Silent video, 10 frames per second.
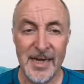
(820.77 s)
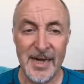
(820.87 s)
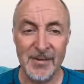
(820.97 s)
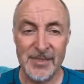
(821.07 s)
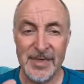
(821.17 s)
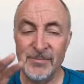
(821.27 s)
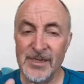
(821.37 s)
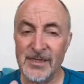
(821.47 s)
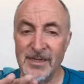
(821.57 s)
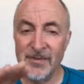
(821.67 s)
I'm
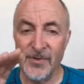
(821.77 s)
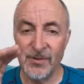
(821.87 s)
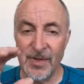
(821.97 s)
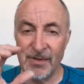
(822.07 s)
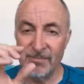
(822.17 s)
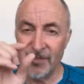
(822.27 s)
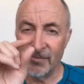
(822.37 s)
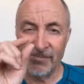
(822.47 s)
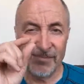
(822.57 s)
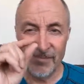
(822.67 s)
attempting to give you like
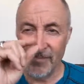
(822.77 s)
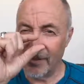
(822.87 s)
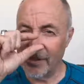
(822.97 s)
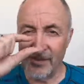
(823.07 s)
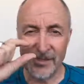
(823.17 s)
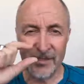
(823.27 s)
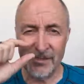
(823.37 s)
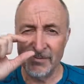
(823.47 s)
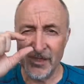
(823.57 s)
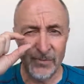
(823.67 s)
some
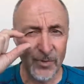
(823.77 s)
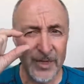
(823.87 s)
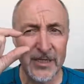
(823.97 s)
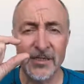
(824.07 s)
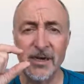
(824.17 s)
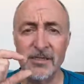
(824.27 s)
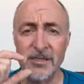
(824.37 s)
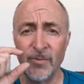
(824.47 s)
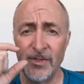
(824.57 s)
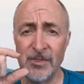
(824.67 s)
some small insights
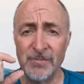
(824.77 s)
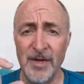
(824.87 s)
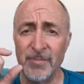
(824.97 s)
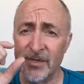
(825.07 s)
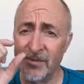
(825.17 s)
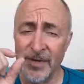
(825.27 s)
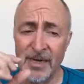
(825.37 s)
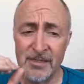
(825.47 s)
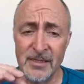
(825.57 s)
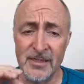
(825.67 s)
into what this is about because the
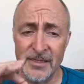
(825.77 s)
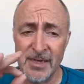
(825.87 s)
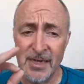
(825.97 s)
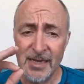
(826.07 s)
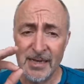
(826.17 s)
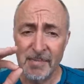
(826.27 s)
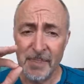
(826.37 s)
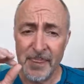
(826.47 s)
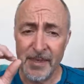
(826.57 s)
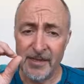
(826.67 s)
reality is
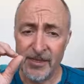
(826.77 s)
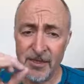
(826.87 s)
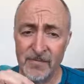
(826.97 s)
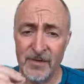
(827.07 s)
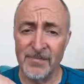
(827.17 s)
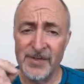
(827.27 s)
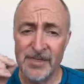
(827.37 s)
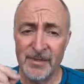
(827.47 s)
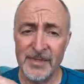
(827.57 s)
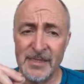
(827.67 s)
self-love is
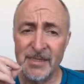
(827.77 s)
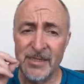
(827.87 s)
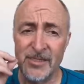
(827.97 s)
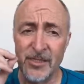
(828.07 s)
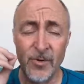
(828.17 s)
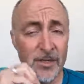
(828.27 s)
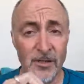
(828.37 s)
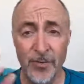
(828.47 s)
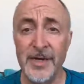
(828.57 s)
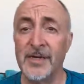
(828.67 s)
something that is so
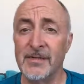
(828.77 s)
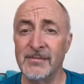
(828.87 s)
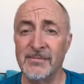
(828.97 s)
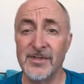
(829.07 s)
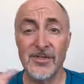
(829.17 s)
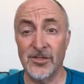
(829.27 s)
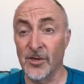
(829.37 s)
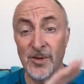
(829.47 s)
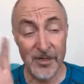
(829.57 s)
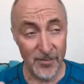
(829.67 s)
underrated,
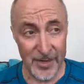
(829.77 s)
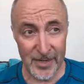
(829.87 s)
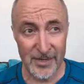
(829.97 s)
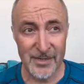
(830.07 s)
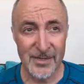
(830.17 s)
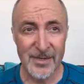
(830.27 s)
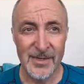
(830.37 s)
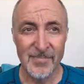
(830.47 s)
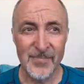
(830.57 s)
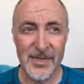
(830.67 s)
so underrated,
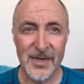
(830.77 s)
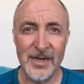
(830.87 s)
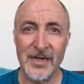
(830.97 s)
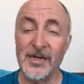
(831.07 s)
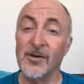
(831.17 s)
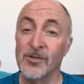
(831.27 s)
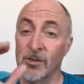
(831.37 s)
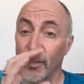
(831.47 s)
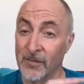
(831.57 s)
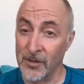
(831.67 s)
and yet
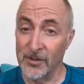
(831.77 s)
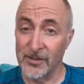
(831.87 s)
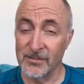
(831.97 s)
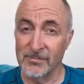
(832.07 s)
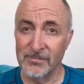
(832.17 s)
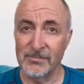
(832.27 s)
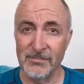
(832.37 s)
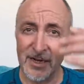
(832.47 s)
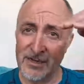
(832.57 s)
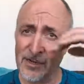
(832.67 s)
also overlooked,
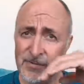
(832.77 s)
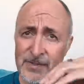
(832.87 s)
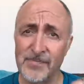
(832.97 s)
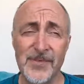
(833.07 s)
under over.